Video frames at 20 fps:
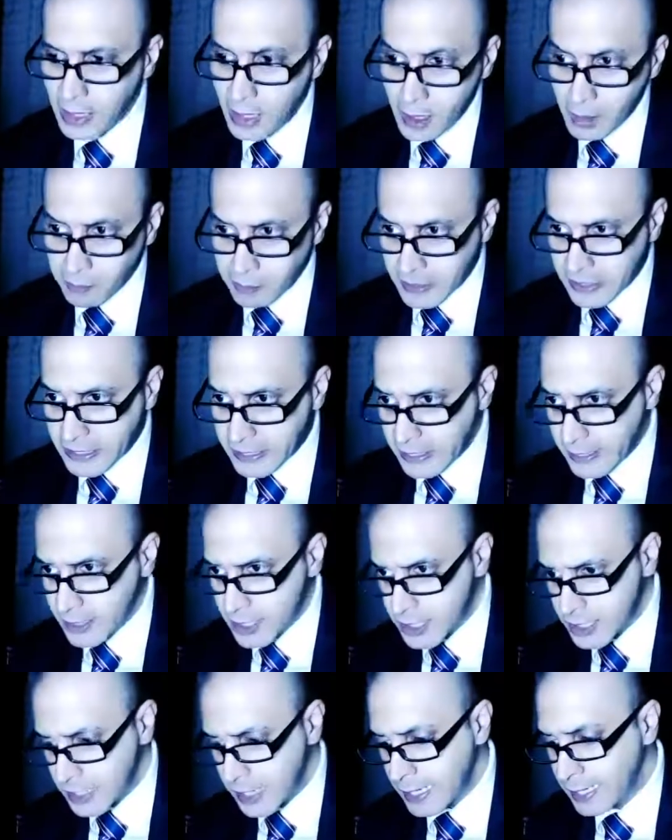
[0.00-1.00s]
But he
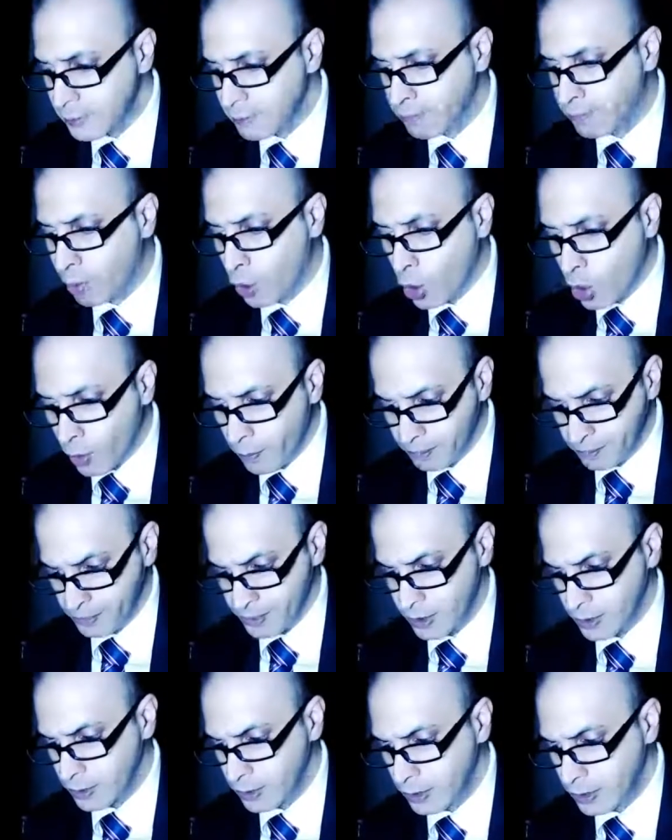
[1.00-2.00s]
instead
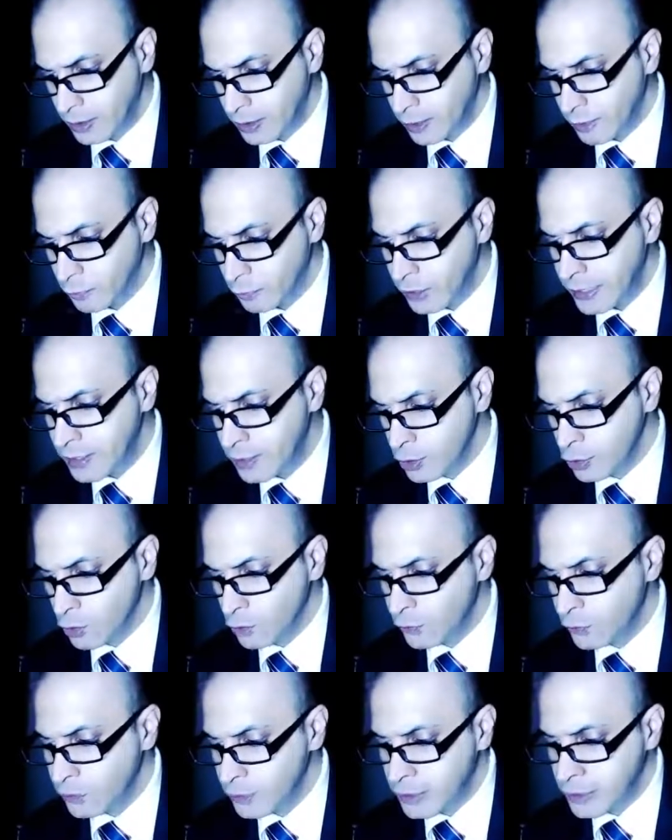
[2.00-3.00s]
bombed Radio
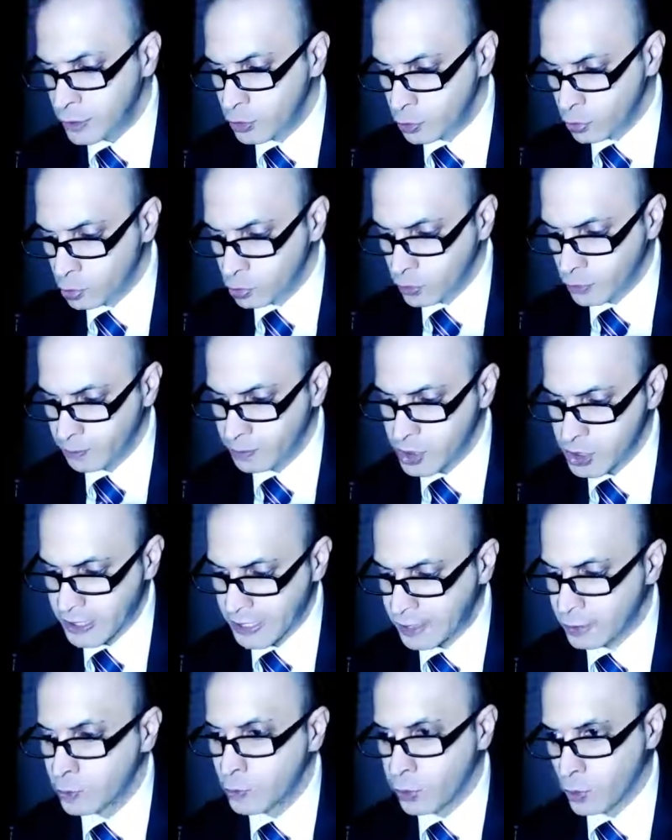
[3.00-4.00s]
Free Europe's
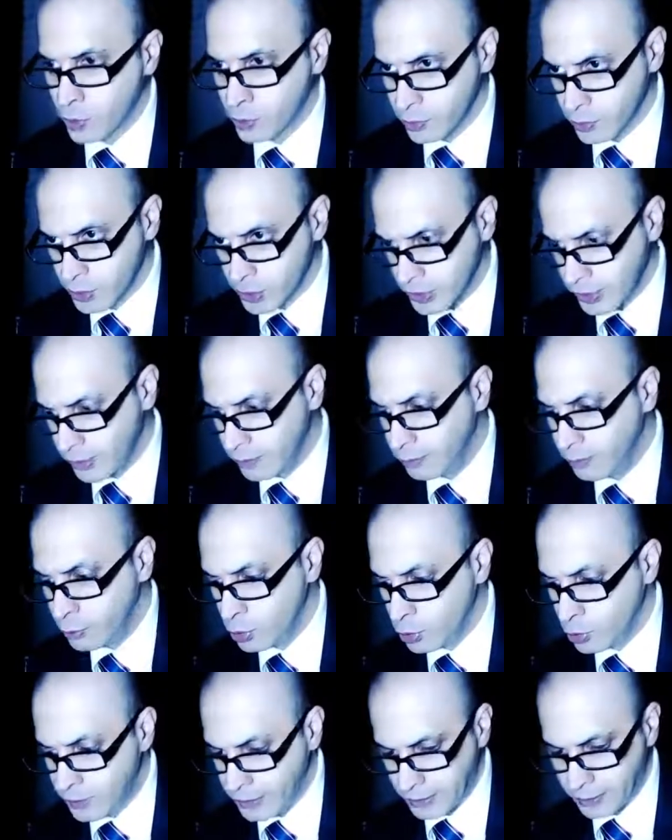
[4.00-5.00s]
headquarters in
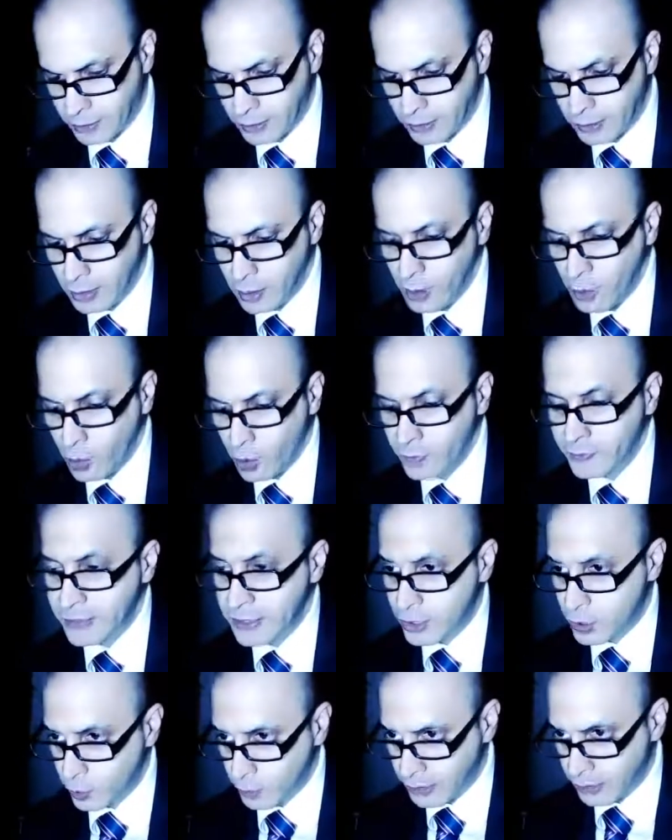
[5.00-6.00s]
Munich on the
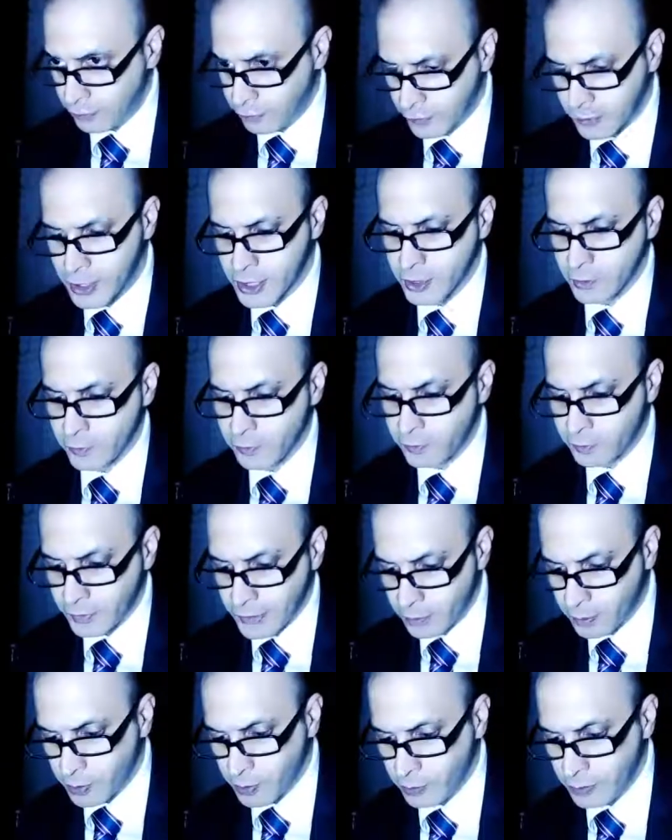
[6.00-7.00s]
21st of
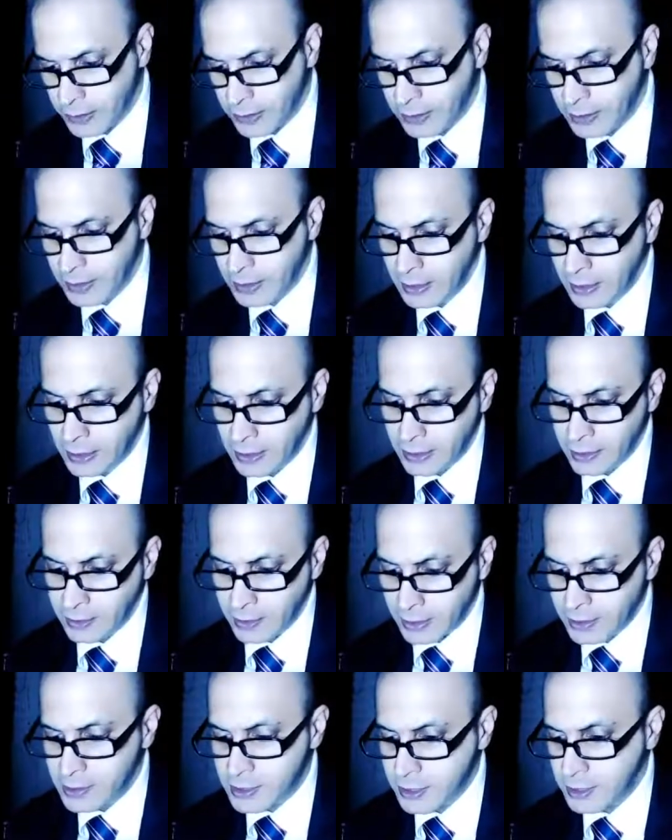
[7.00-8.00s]
February
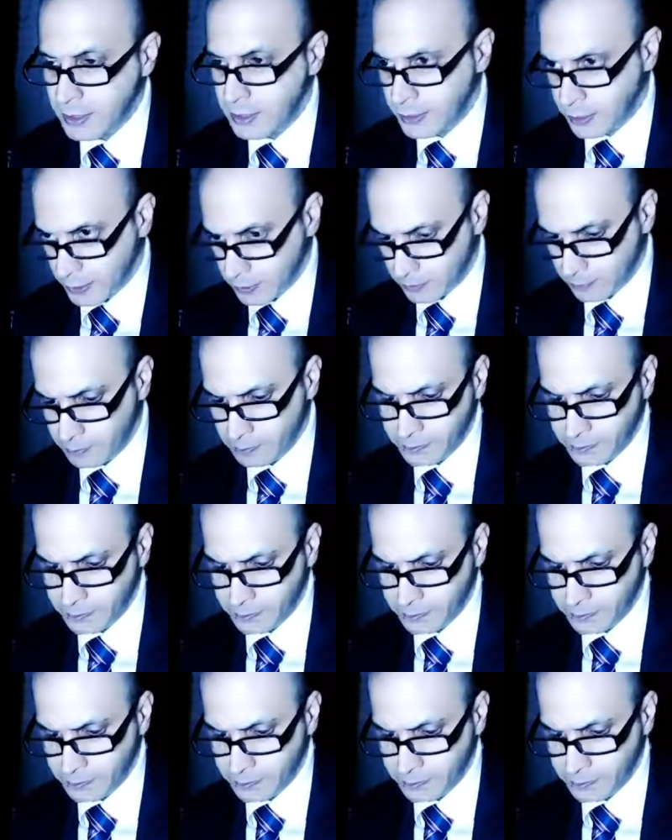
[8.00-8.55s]
1980.